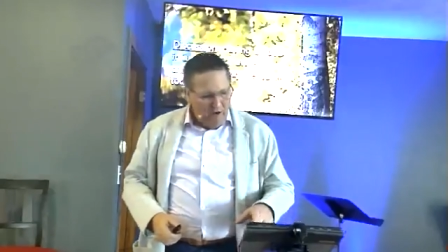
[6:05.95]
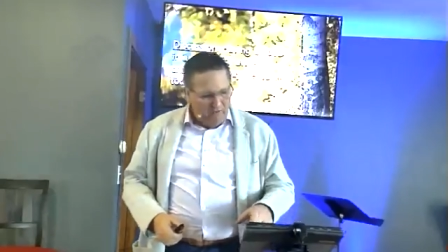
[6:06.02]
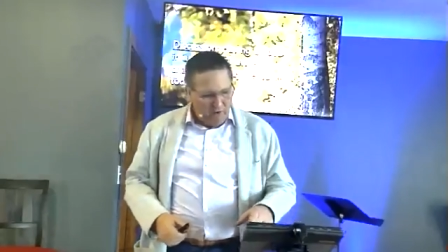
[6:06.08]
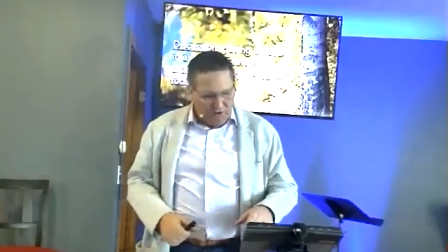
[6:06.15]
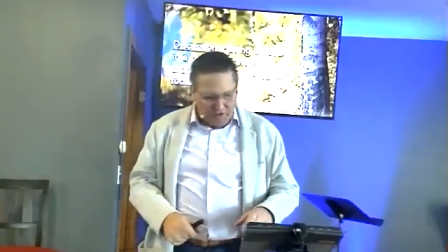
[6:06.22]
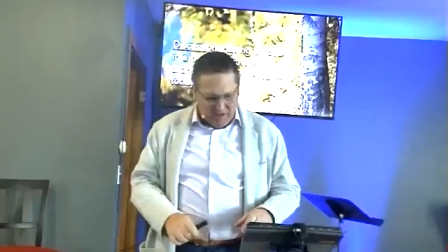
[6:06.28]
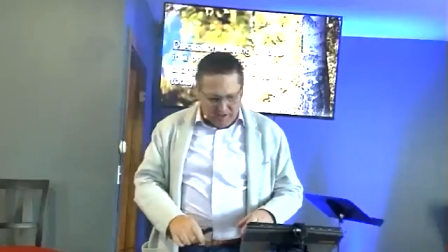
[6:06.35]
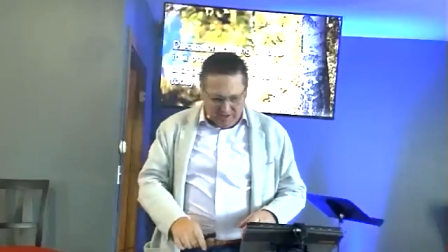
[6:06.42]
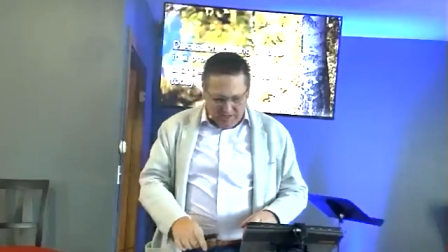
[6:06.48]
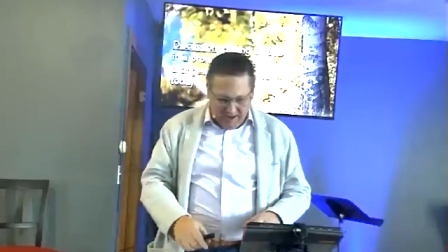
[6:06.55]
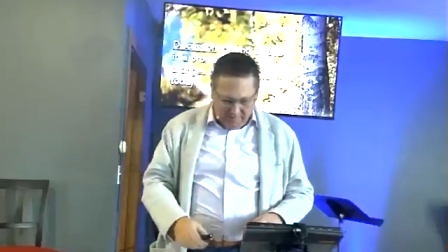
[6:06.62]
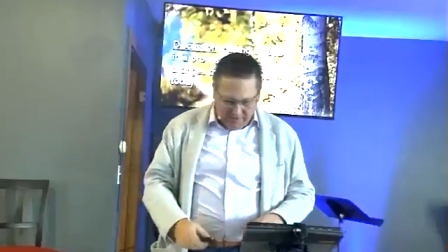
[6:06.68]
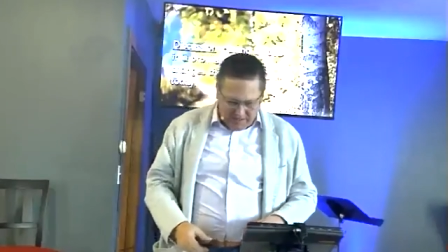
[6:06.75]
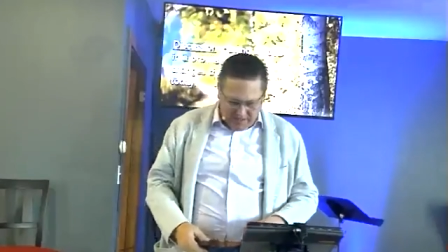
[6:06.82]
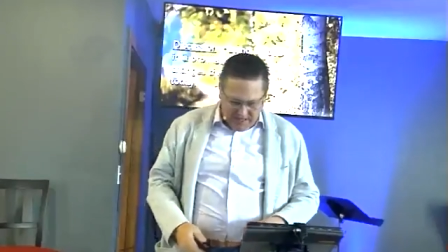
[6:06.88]
verses
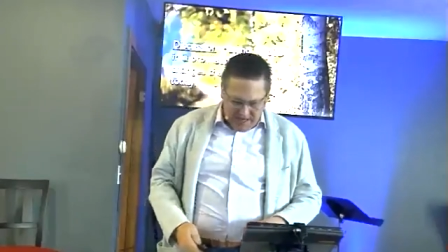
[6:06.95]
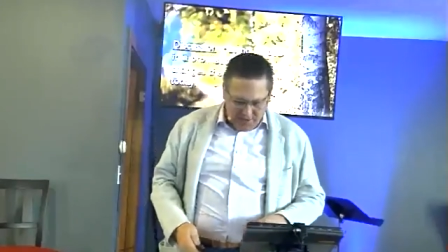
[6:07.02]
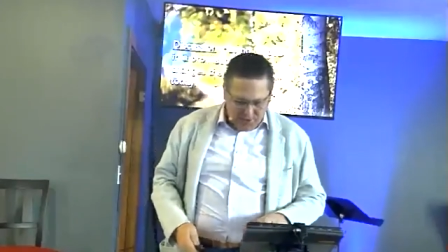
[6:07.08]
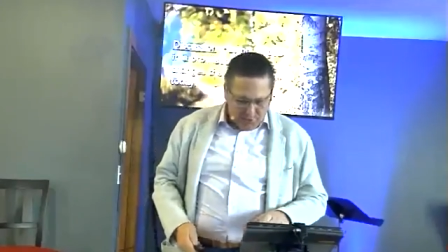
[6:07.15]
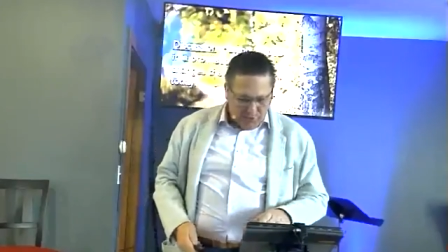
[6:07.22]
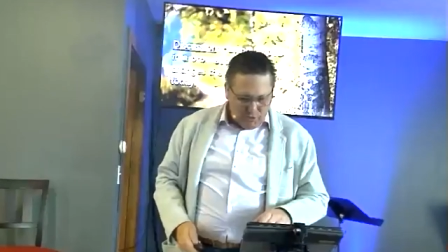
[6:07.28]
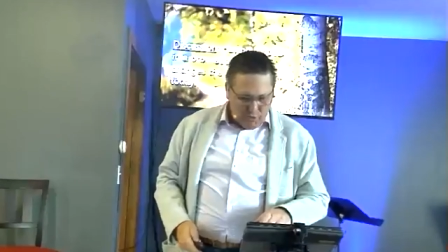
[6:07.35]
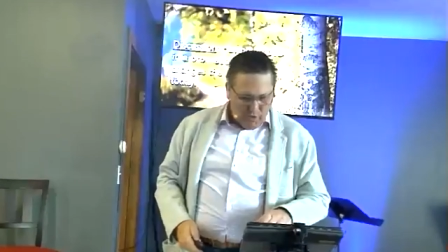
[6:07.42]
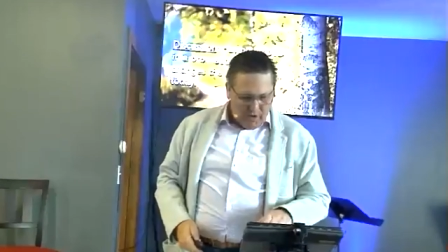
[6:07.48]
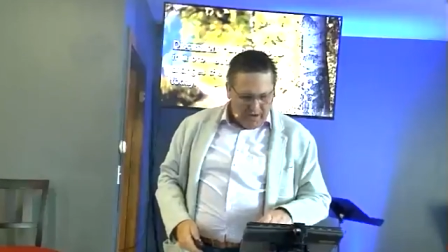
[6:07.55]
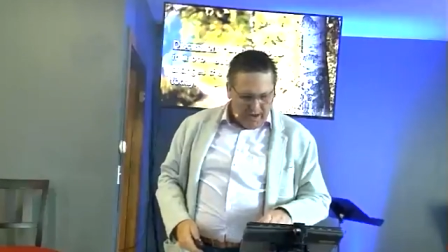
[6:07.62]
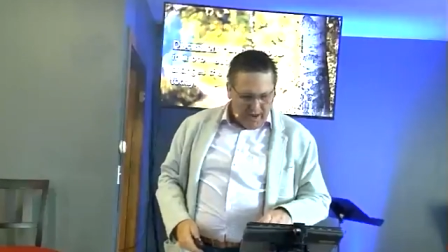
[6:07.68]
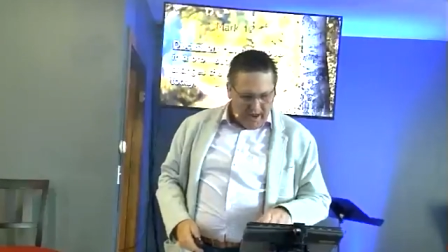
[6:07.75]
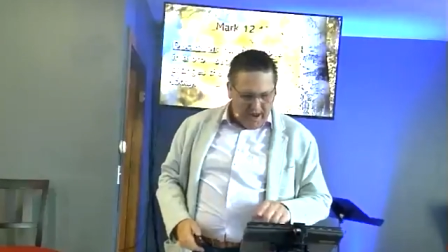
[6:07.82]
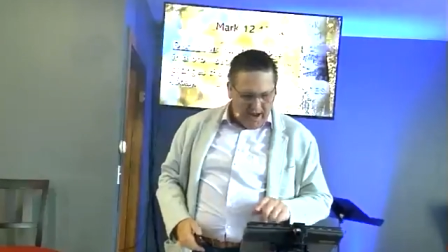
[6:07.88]
17 through
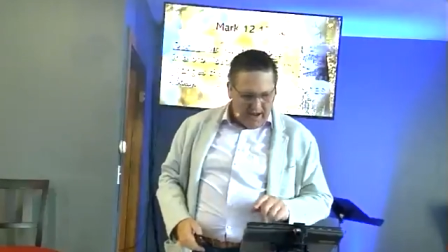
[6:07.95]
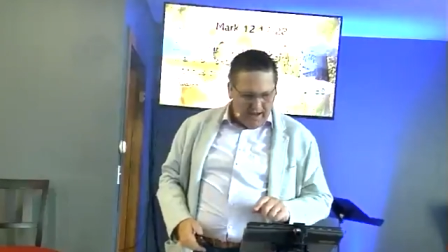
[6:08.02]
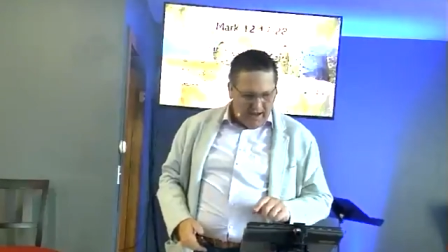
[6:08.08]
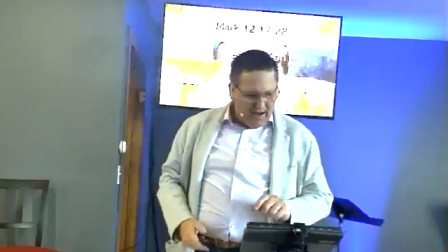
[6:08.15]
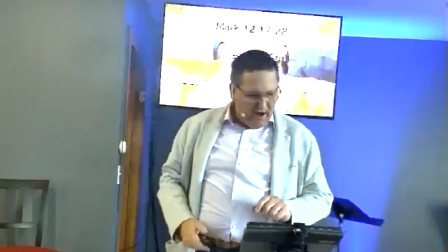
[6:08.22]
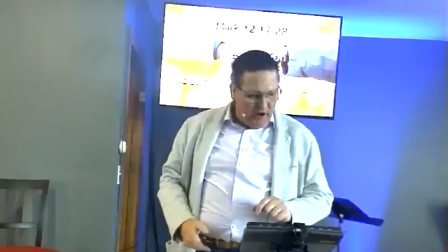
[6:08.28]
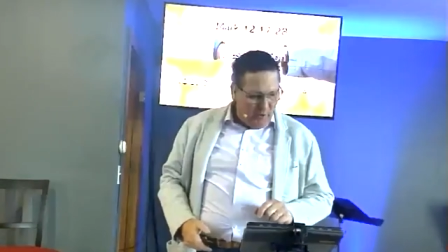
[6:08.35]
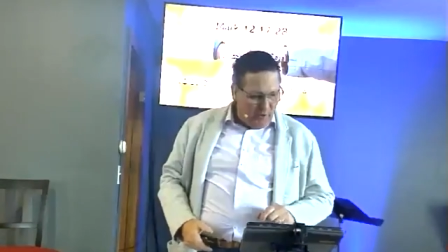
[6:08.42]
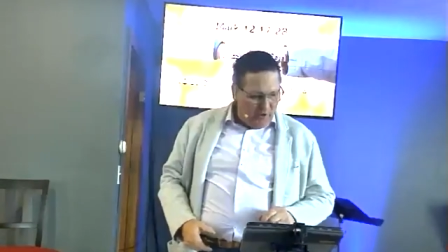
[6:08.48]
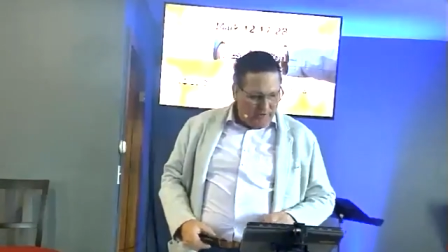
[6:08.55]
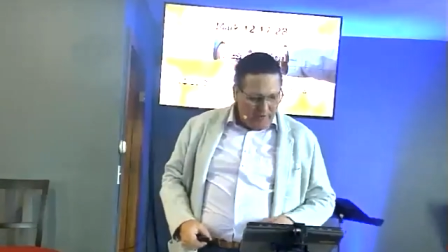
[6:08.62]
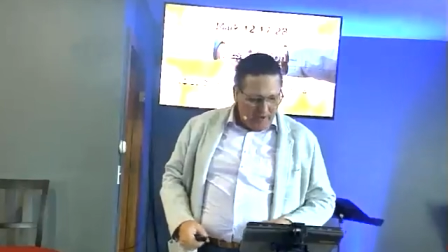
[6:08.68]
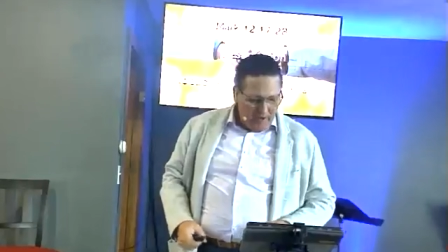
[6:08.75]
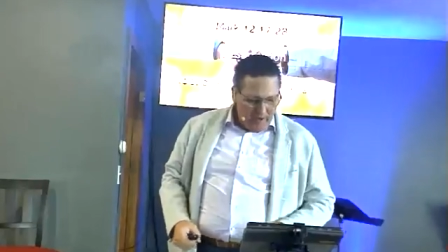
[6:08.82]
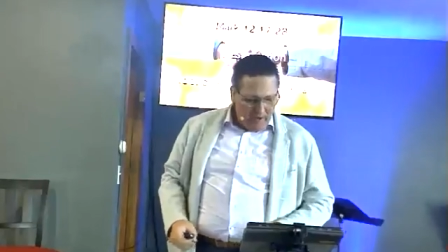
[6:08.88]
28, and hear
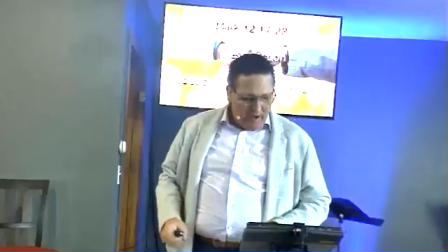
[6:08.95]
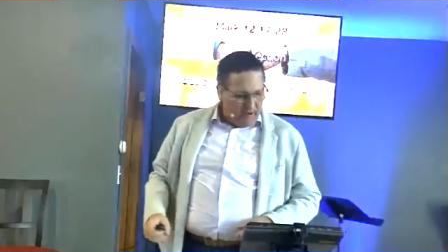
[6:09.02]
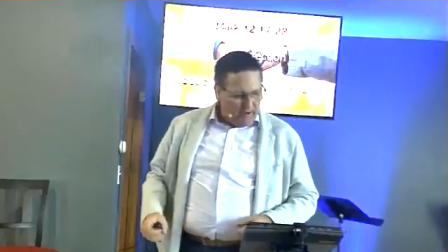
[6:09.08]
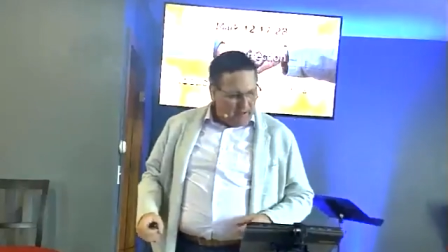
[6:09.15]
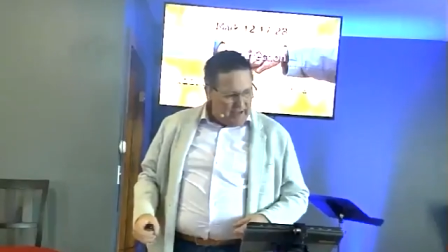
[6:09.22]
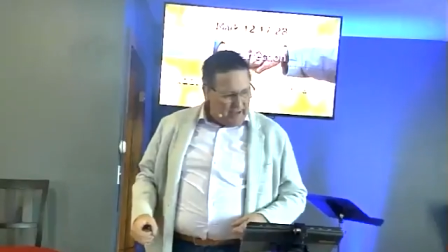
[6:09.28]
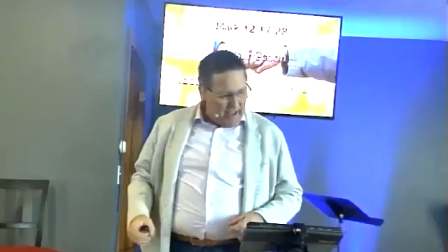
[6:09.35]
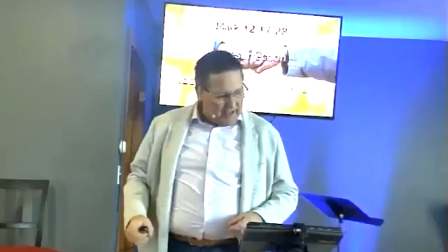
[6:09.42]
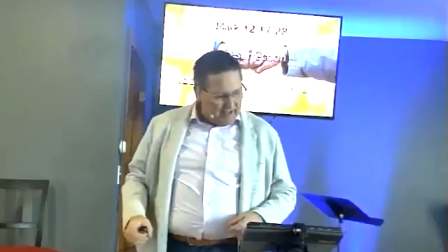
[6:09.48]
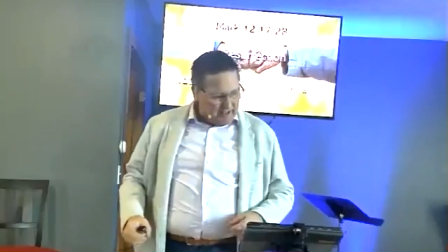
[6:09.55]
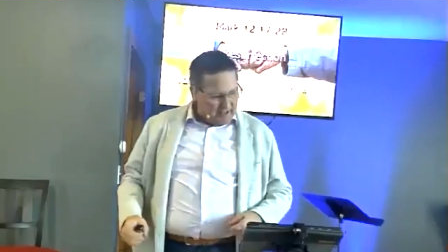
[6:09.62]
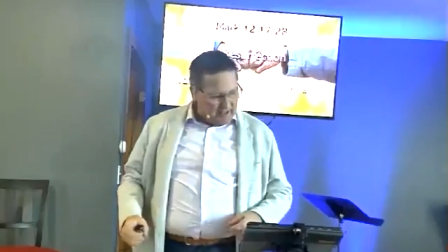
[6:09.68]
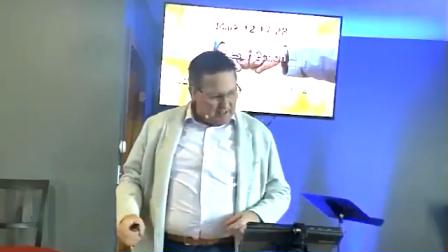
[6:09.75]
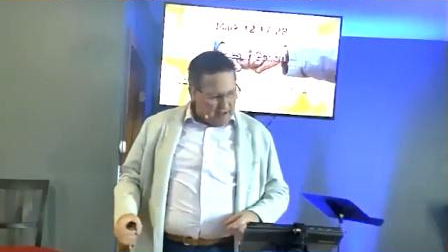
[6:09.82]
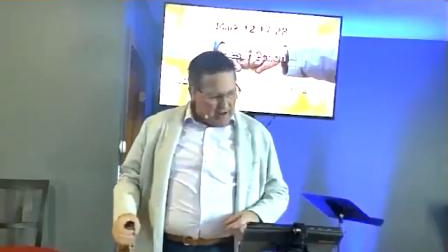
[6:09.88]
what uh, he
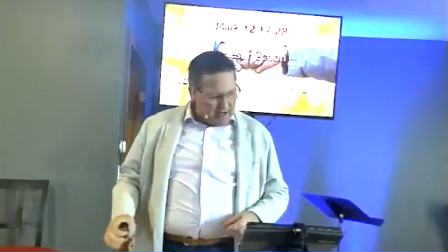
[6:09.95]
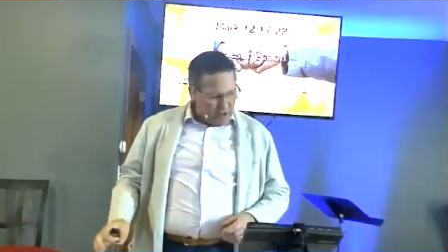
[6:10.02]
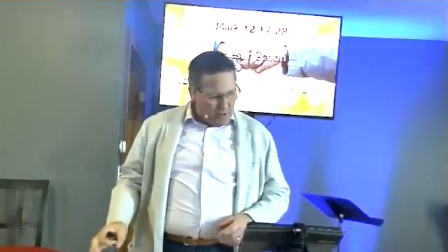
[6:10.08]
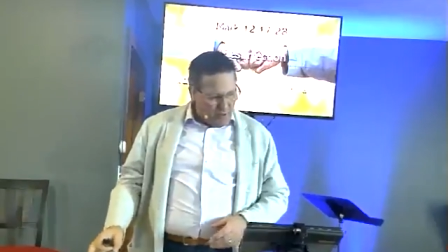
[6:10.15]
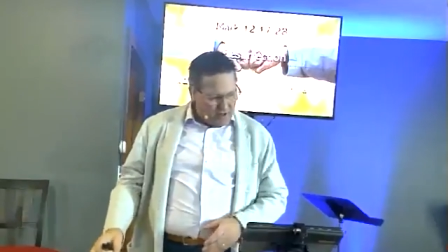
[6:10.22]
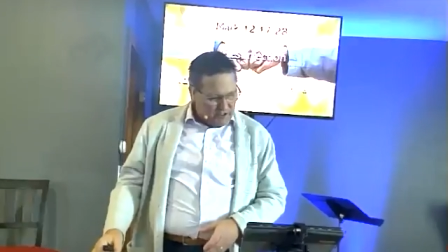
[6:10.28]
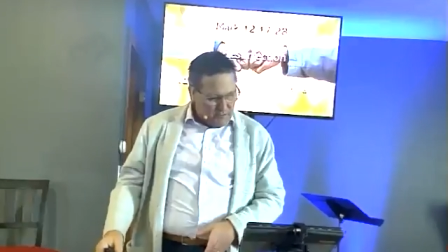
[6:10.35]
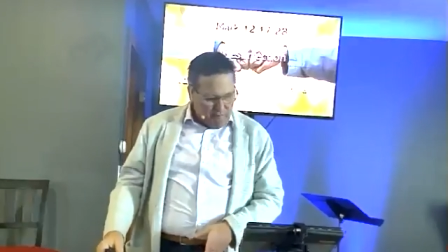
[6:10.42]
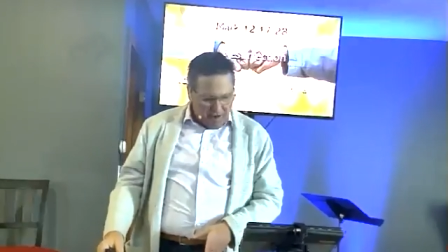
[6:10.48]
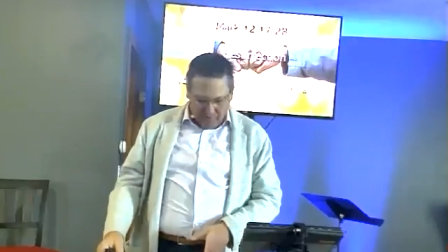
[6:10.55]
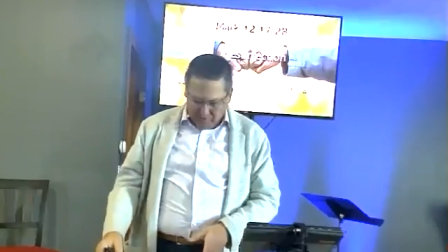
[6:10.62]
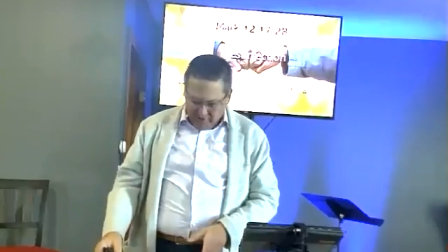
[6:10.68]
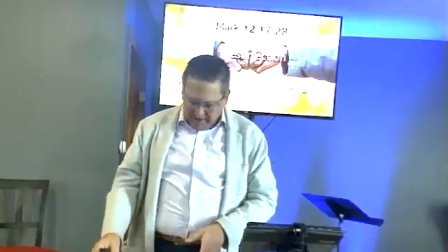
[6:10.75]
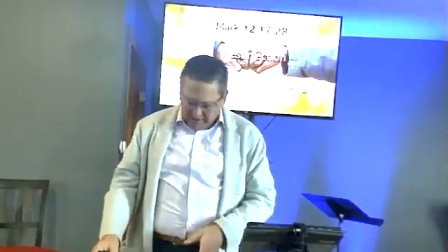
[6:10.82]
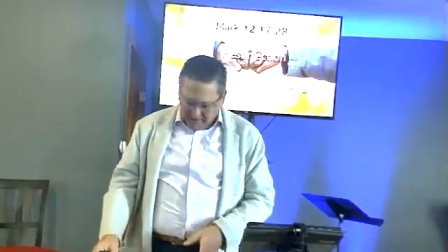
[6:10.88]
has to say to us
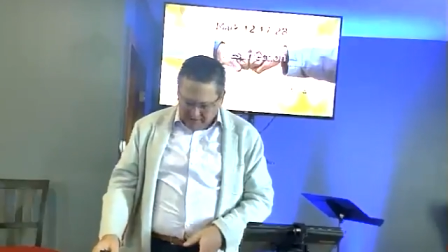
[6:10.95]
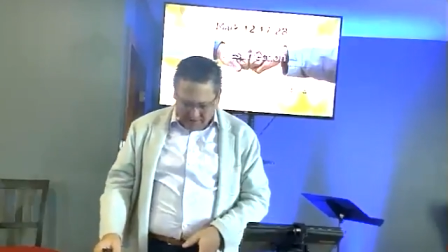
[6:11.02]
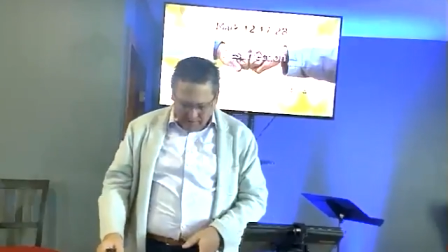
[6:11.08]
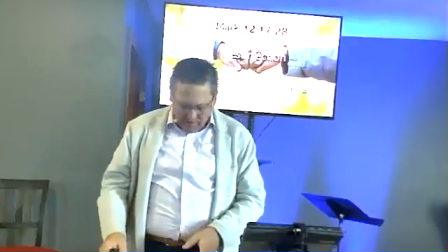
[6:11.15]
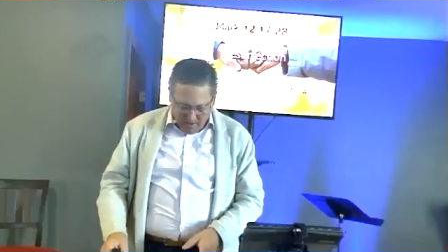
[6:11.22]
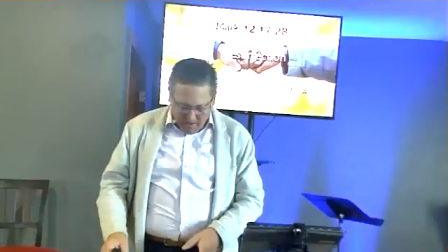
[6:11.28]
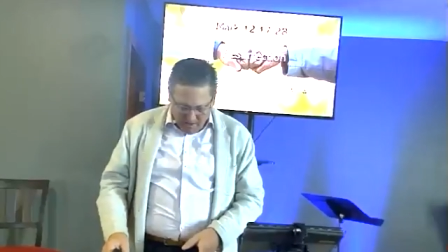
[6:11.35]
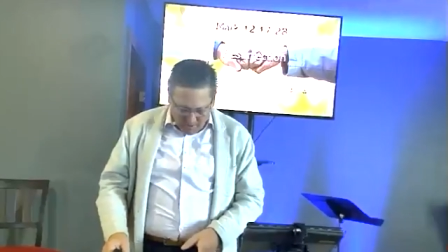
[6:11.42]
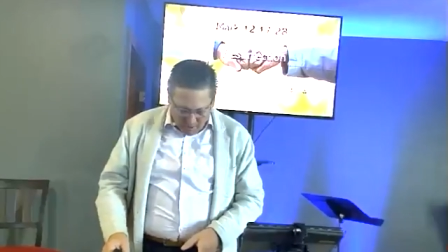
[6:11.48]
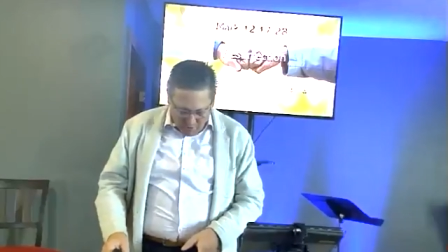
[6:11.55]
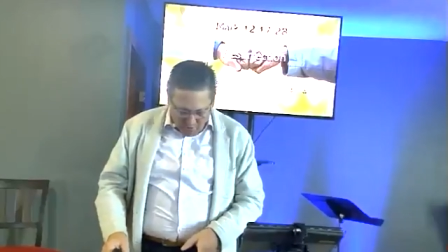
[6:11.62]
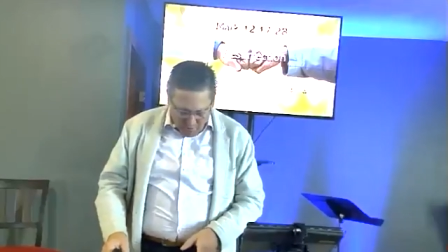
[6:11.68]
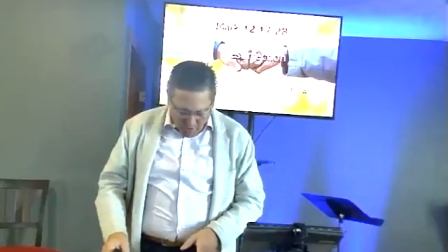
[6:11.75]
about this. So in